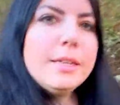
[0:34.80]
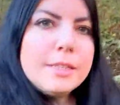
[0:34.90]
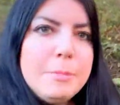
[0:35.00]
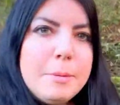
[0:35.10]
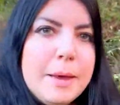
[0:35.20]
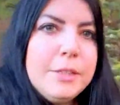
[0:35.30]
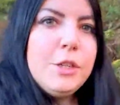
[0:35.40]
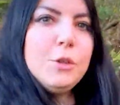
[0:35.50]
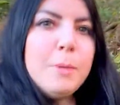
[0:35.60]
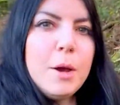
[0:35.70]
going to be about a
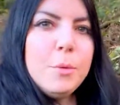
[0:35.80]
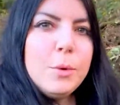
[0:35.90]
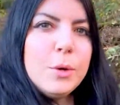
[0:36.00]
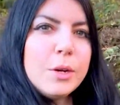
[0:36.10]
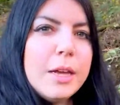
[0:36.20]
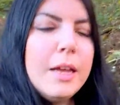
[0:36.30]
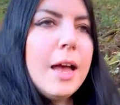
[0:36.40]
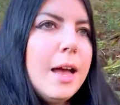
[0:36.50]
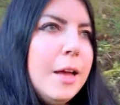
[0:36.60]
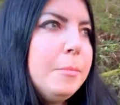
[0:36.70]
2-mile walk
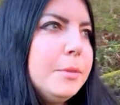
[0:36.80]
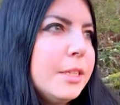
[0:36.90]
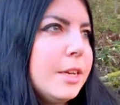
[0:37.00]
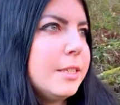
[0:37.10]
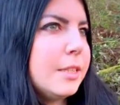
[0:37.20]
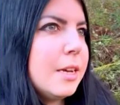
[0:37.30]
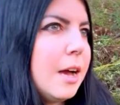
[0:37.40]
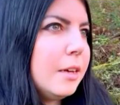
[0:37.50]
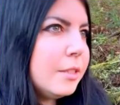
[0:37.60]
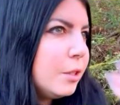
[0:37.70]
to get to the
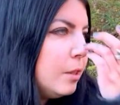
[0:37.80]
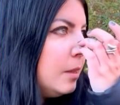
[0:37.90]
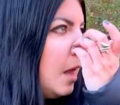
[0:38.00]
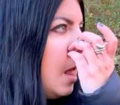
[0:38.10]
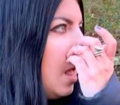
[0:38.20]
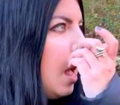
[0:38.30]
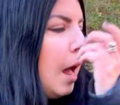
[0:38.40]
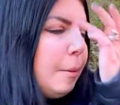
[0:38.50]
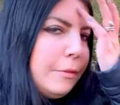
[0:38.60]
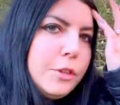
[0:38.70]
castle.
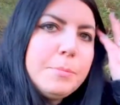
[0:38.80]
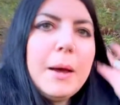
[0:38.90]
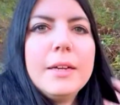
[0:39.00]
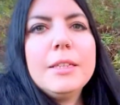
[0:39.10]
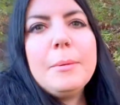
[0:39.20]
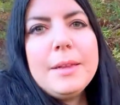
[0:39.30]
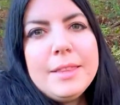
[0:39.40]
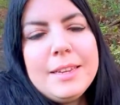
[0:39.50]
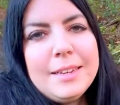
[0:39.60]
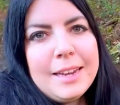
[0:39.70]
I've just parked up in
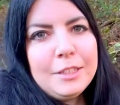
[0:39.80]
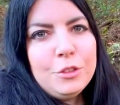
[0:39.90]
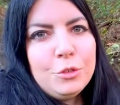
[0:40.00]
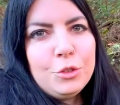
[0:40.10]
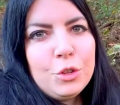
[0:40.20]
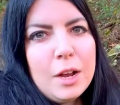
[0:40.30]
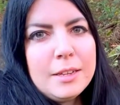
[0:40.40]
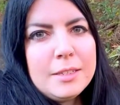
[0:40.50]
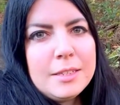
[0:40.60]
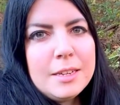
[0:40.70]
the National
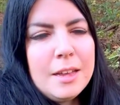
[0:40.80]
Trust